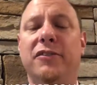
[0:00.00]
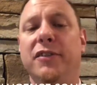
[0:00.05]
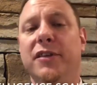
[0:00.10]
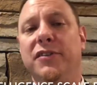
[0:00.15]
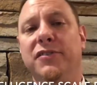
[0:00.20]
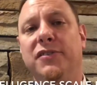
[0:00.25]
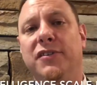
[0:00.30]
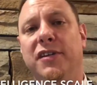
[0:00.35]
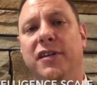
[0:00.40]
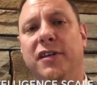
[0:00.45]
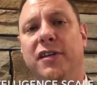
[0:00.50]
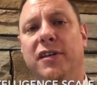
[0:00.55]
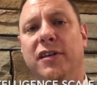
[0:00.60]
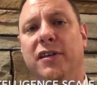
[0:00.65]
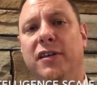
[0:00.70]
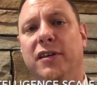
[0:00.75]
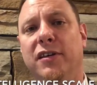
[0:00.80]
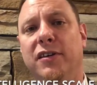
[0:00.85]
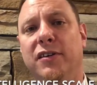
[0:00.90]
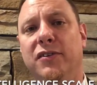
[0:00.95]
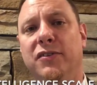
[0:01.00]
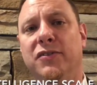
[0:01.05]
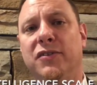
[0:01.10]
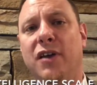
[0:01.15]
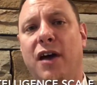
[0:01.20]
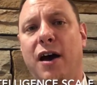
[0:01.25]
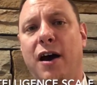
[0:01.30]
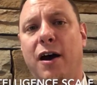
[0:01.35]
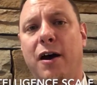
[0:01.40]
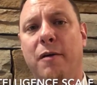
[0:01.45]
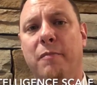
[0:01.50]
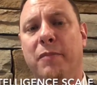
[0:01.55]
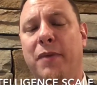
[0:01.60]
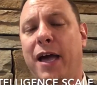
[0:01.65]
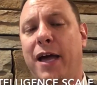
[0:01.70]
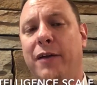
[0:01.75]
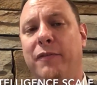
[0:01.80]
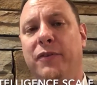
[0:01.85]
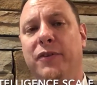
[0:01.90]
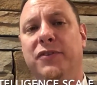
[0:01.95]
this is
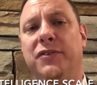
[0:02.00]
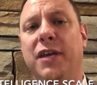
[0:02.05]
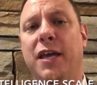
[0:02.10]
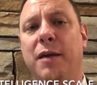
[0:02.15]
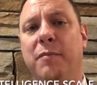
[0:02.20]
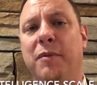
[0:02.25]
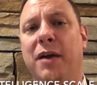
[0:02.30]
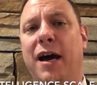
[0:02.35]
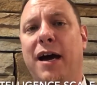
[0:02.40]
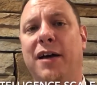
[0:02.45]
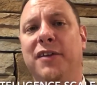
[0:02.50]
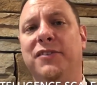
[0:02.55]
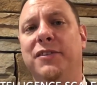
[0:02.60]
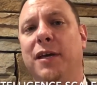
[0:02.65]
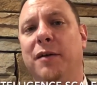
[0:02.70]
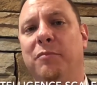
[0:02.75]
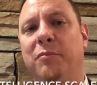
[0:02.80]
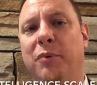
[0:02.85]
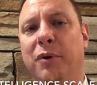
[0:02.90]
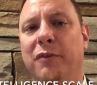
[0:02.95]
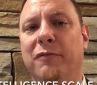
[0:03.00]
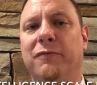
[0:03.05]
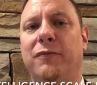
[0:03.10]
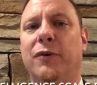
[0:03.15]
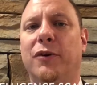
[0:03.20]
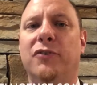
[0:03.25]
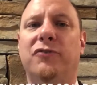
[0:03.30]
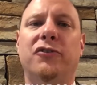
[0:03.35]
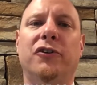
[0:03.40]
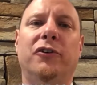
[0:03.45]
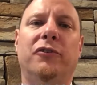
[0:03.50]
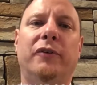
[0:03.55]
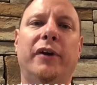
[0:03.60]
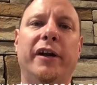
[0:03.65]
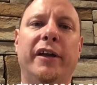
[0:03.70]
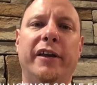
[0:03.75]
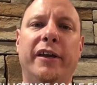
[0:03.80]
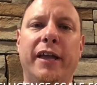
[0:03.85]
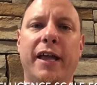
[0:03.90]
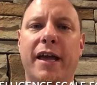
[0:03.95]
kind of the same concept, but for children.